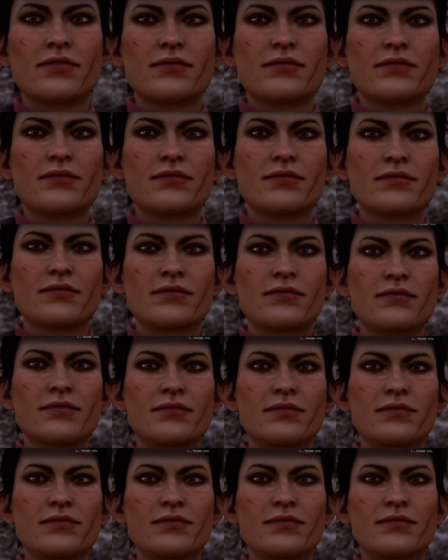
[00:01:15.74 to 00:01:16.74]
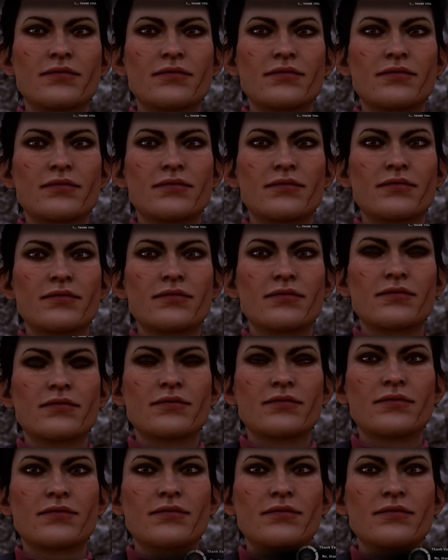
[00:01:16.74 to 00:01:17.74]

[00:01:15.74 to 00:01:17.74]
Nobody speaks.